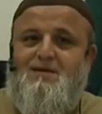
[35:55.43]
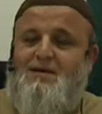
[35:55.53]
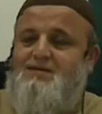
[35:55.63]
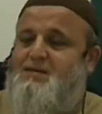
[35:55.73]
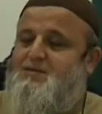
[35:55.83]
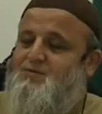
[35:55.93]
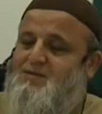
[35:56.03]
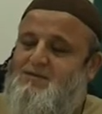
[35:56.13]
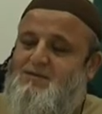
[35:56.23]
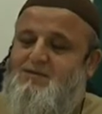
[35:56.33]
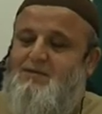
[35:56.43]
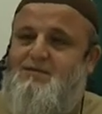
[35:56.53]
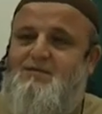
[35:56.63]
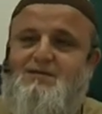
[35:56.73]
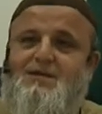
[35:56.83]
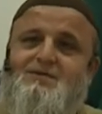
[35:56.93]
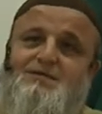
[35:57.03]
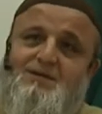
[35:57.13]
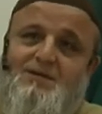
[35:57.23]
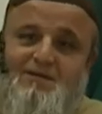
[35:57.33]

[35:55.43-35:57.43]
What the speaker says: He says to his assistant, he says,